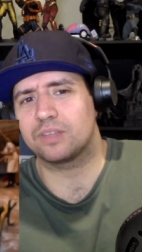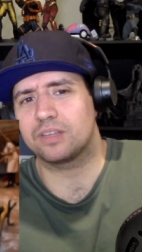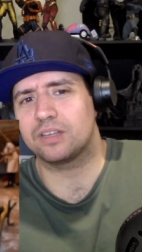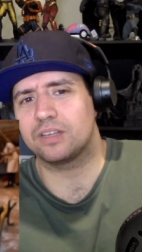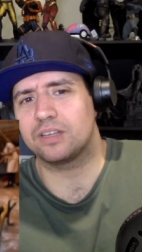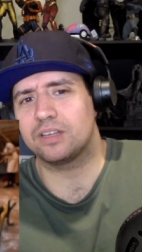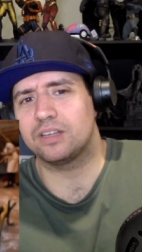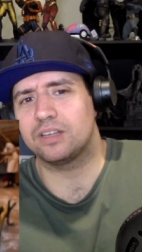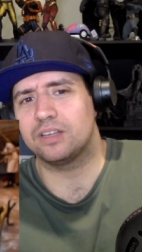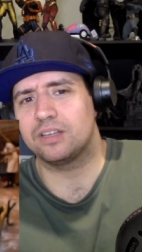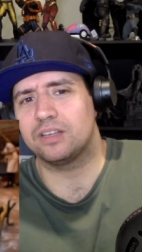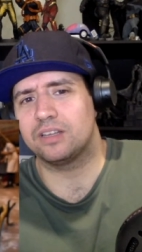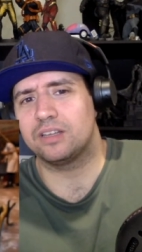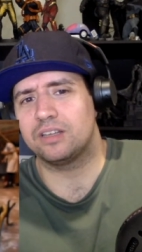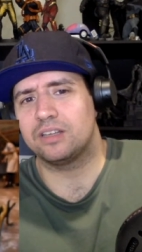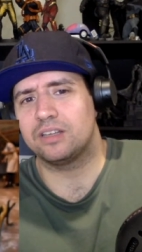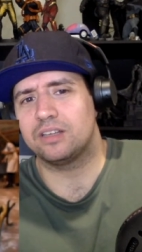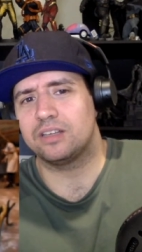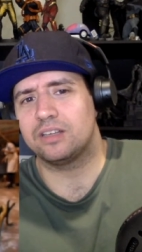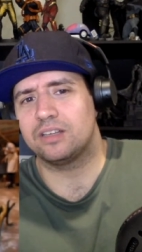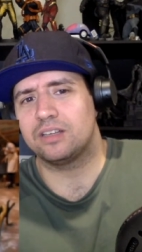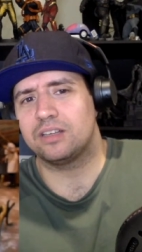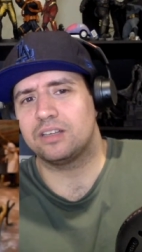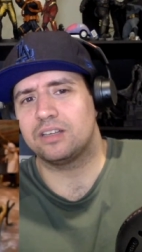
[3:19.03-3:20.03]
Man, now
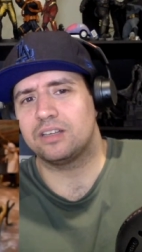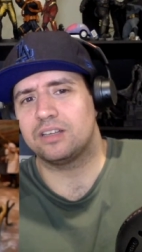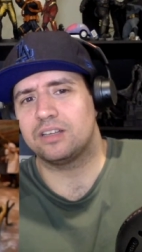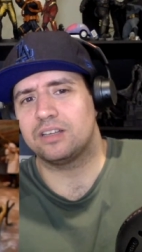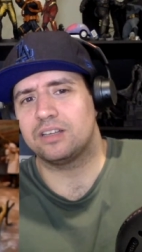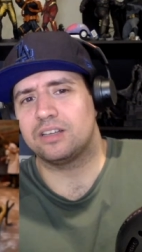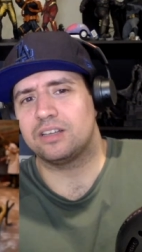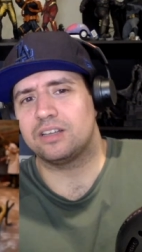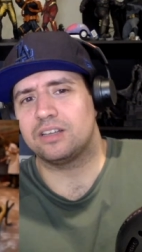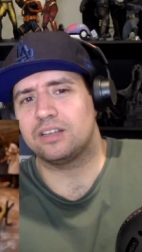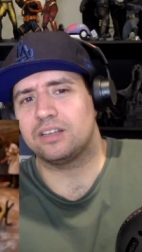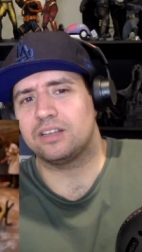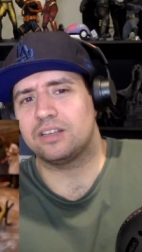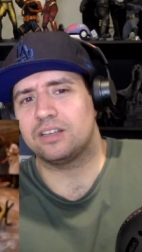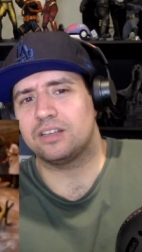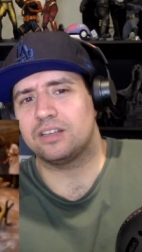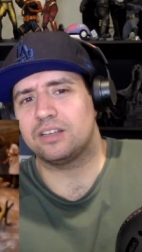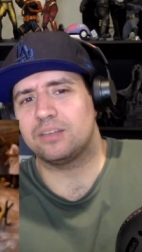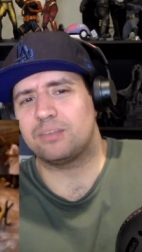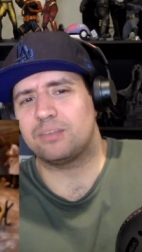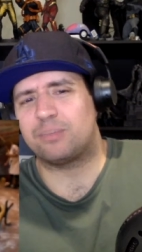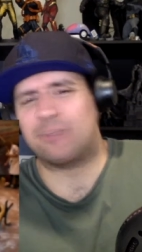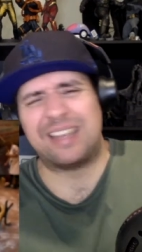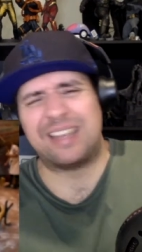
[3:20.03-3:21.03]
I'm hungry.
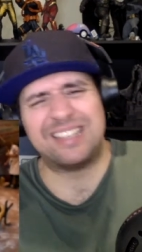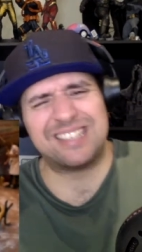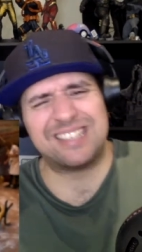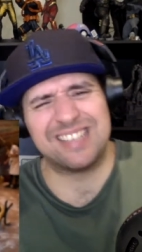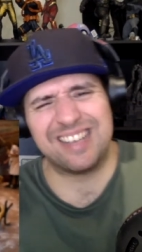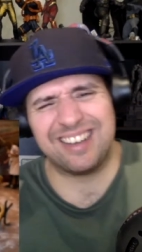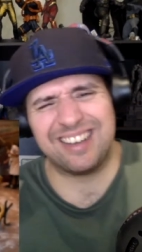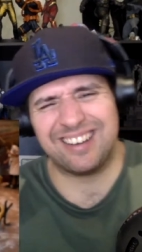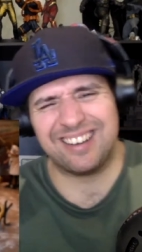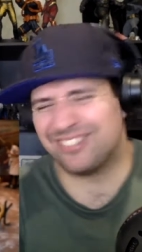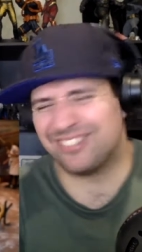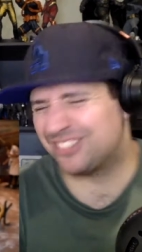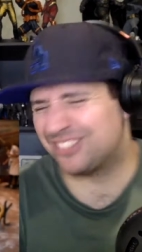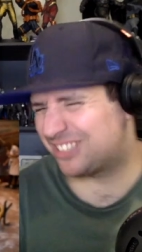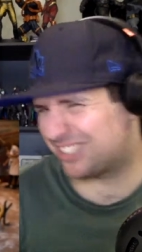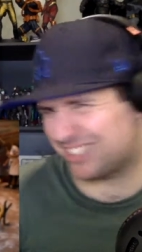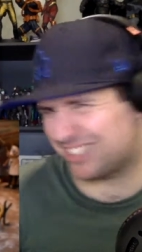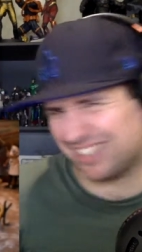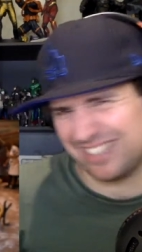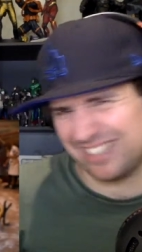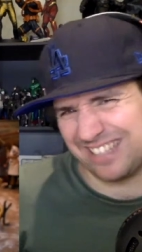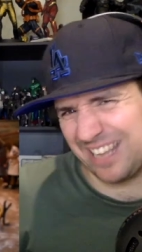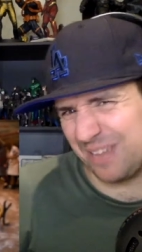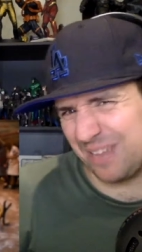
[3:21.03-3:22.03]
Pizza? I'm just
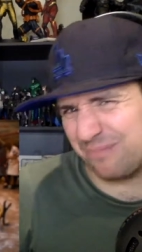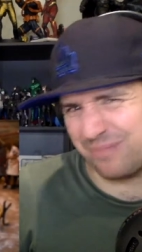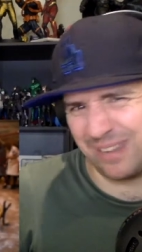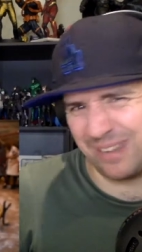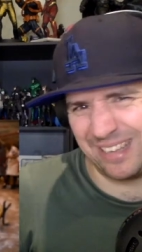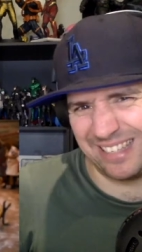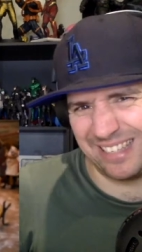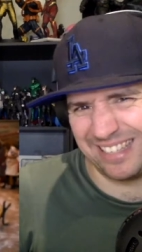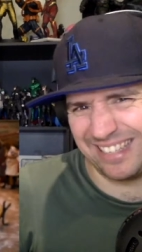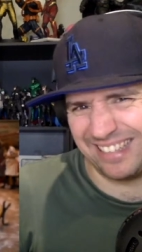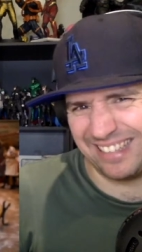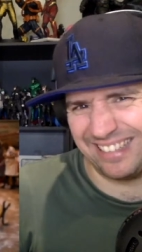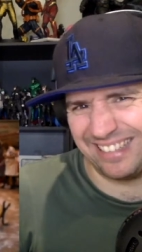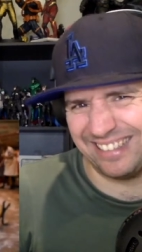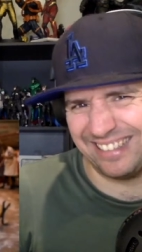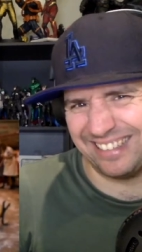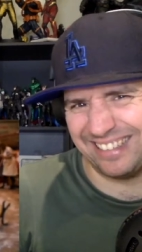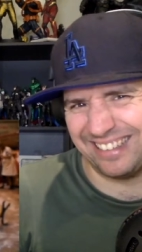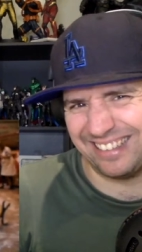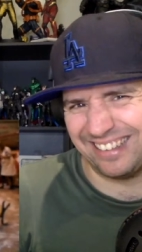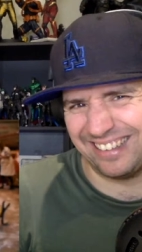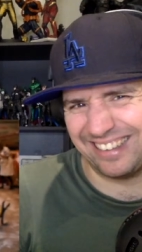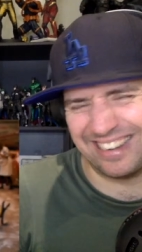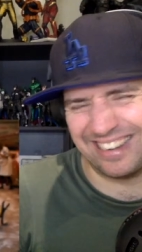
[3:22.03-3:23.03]
going to say pizza.
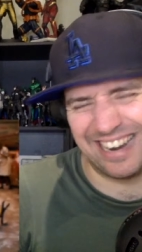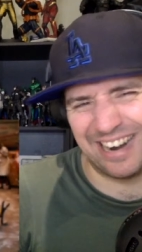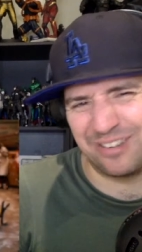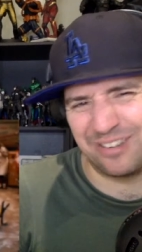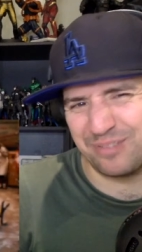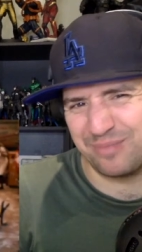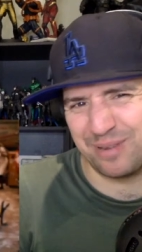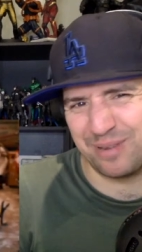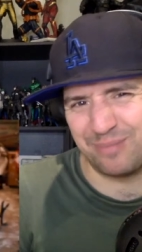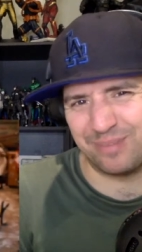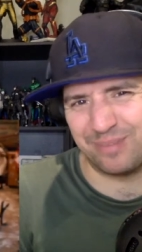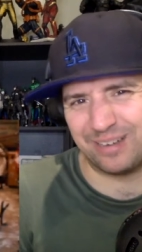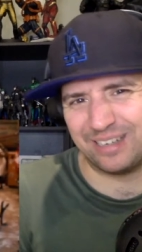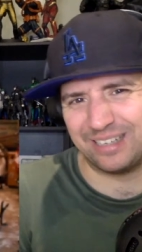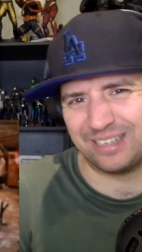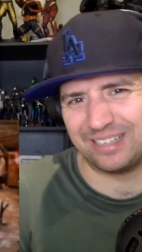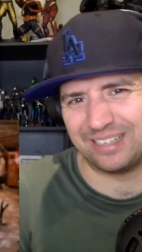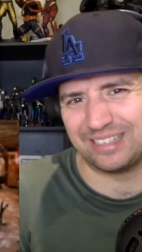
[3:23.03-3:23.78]
I can't remember.